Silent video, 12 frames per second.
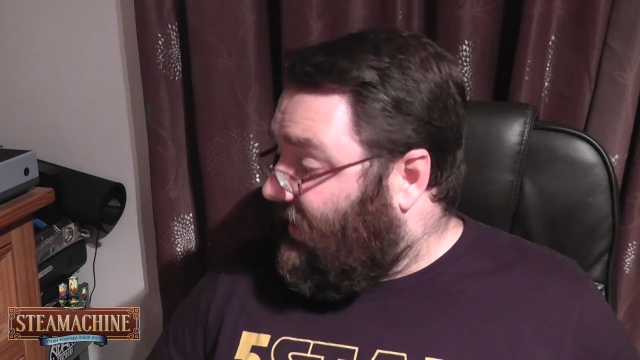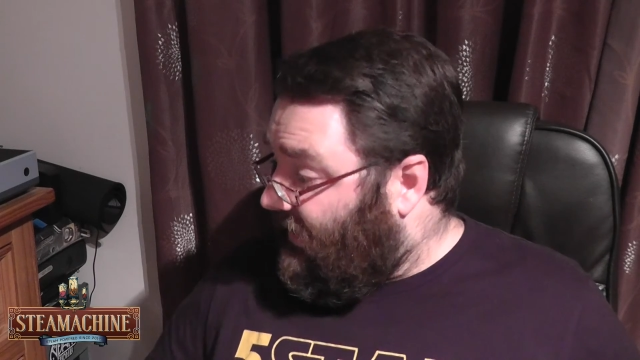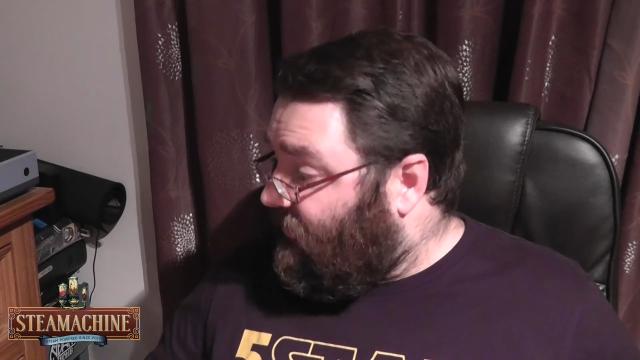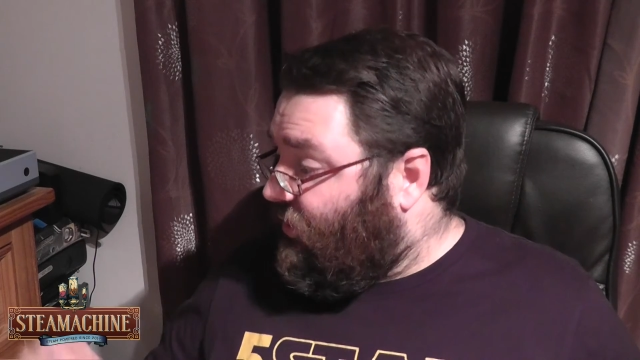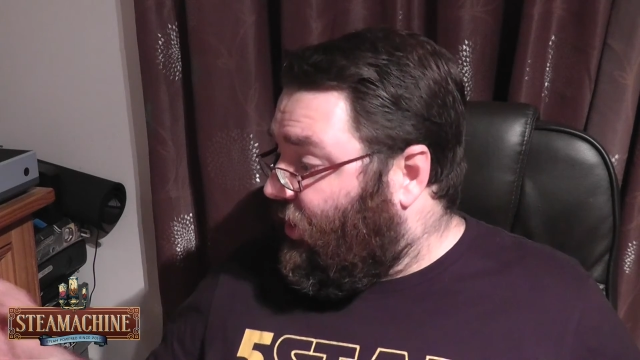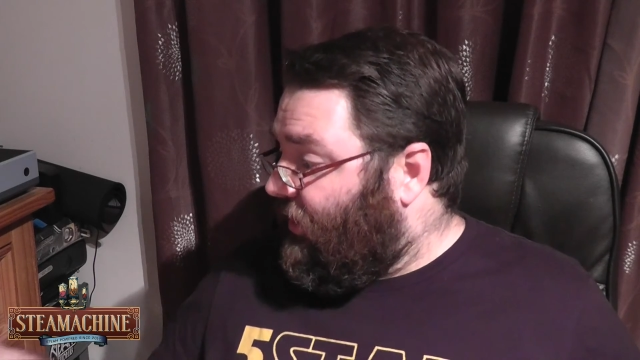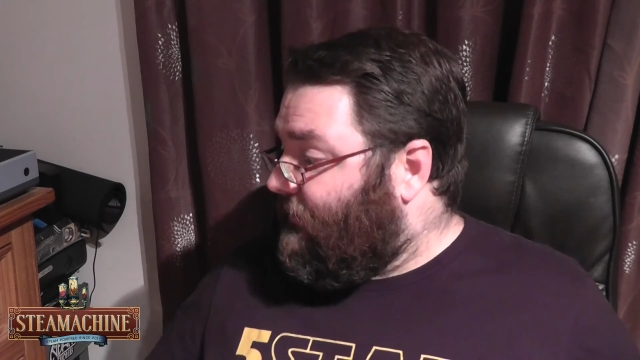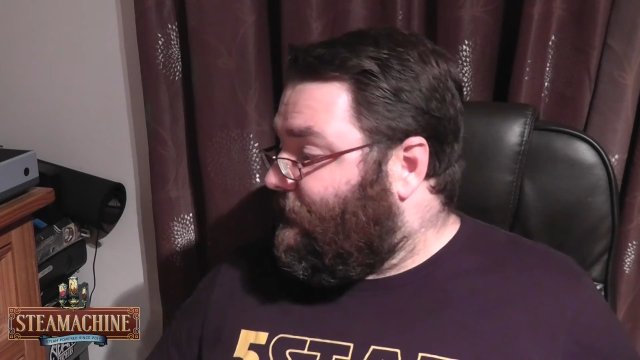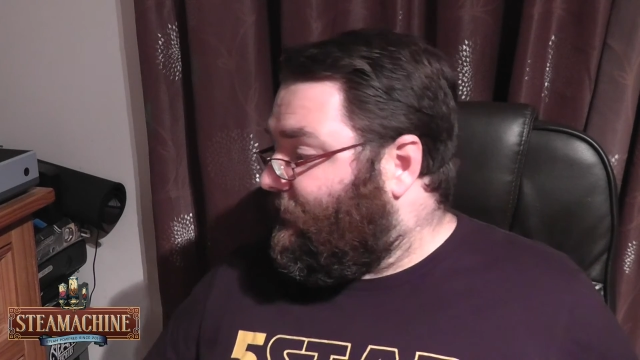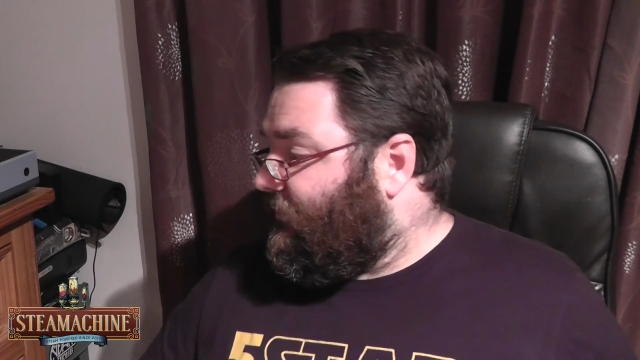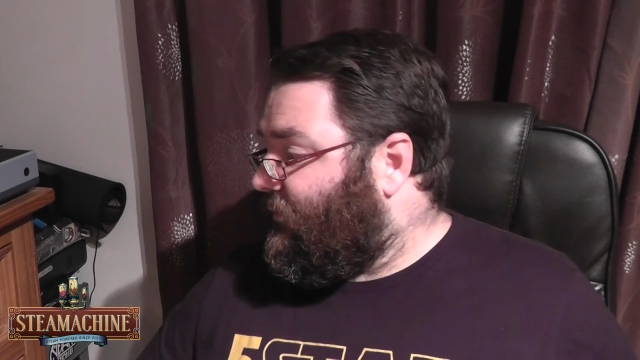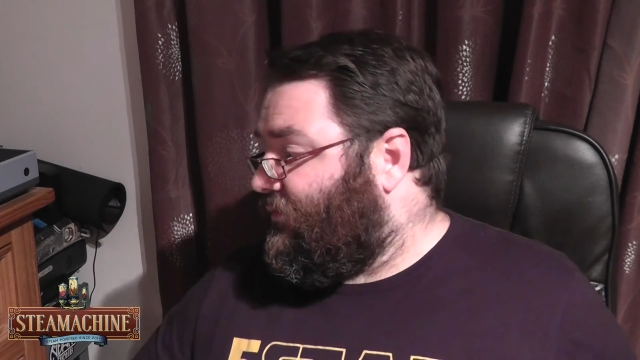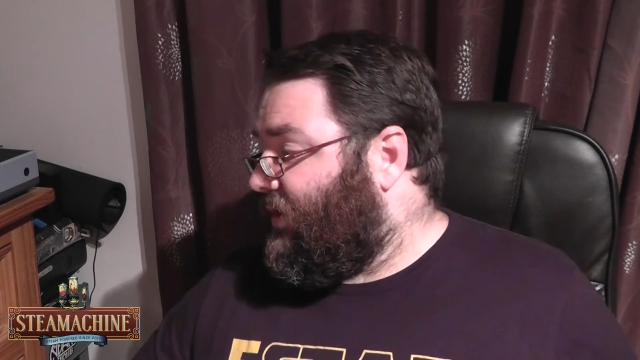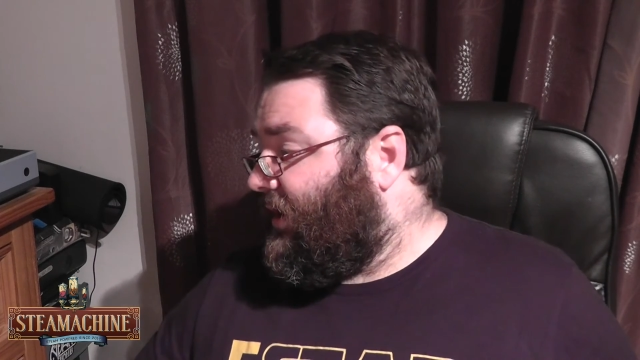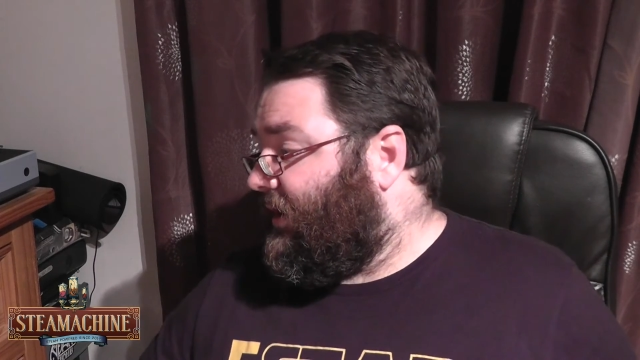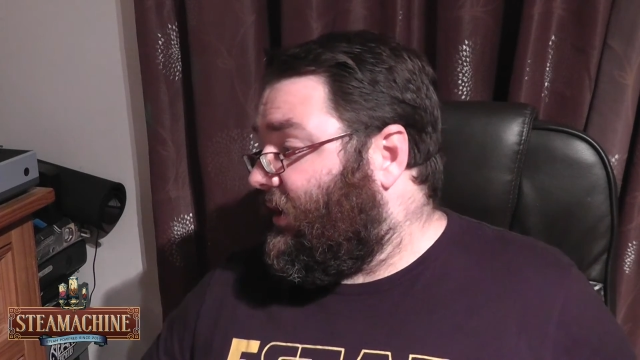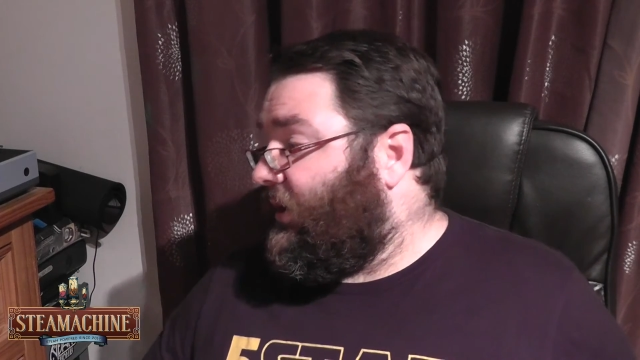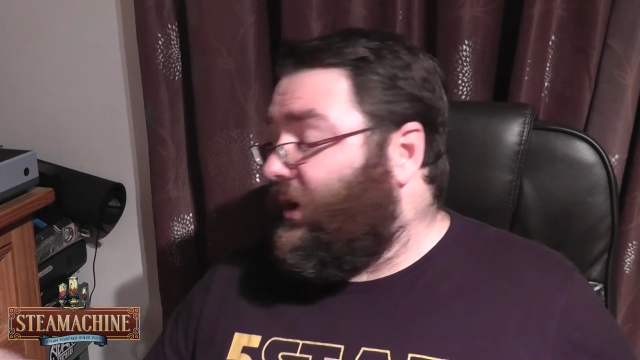It's good.
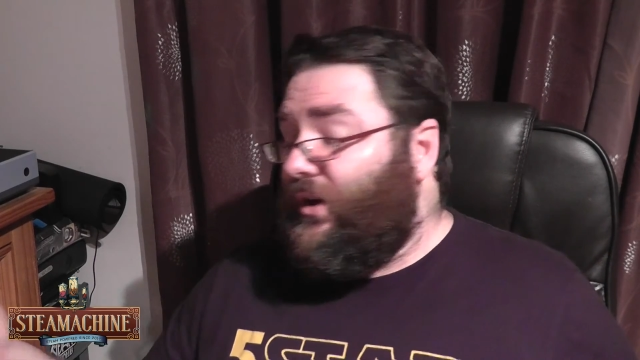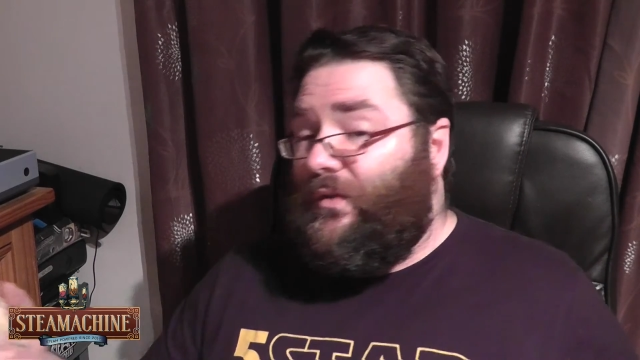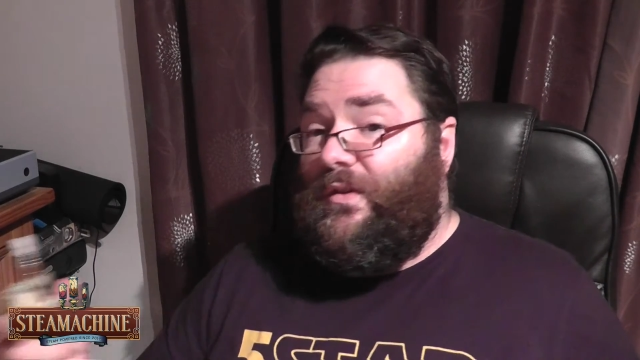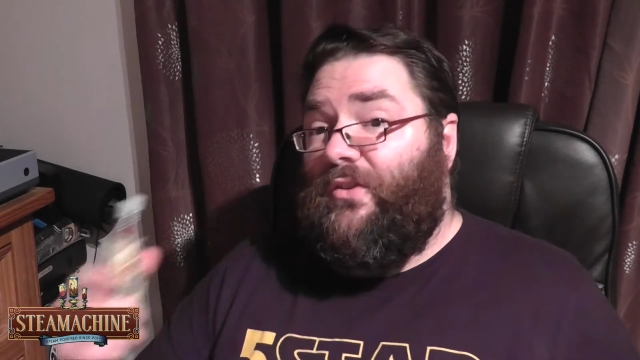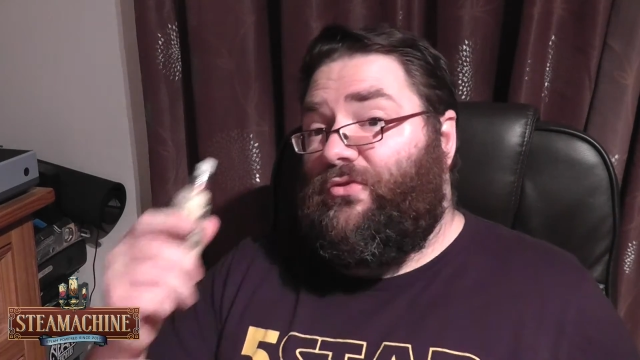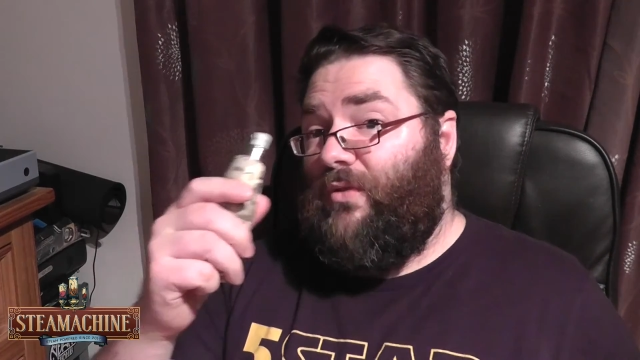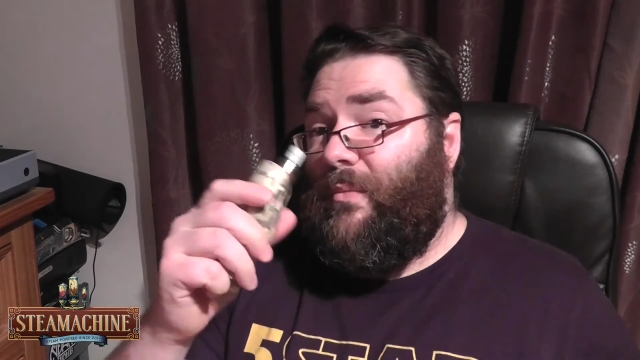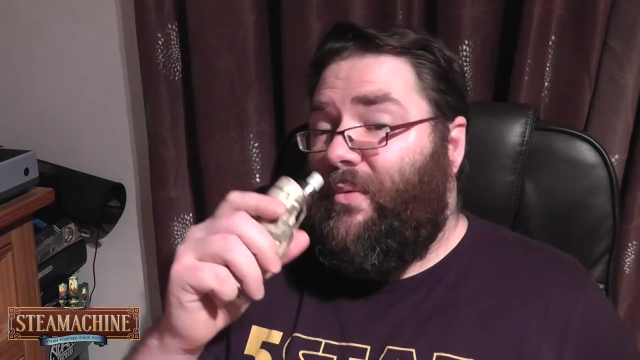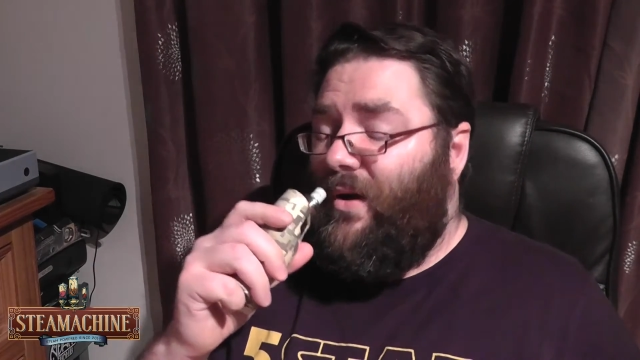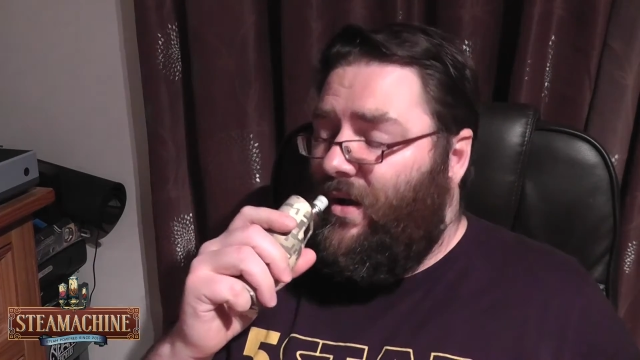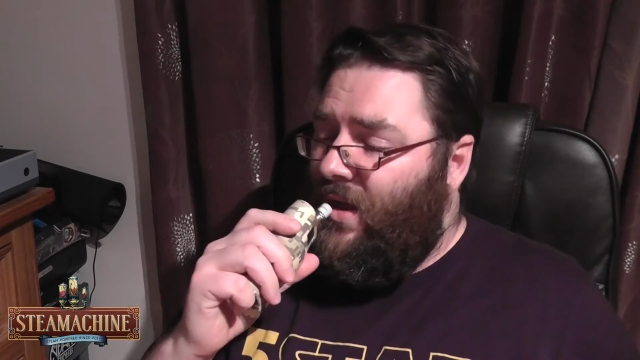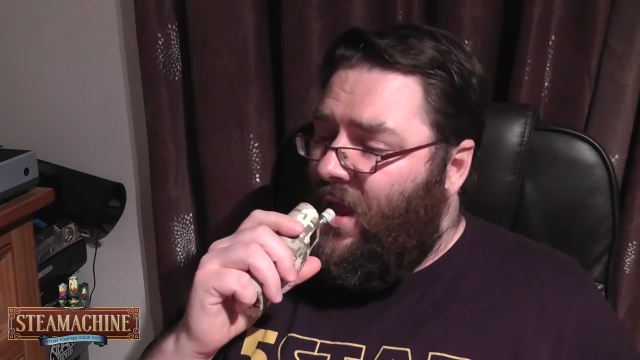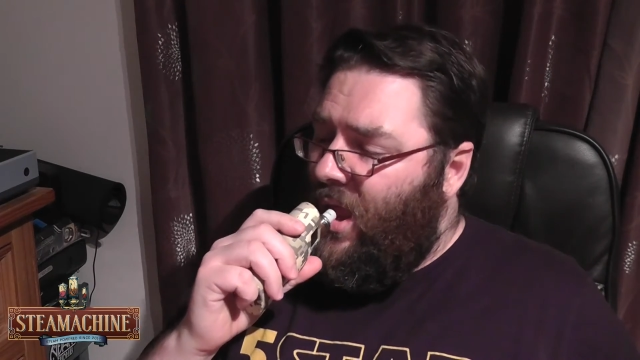Really good. And on this dripper,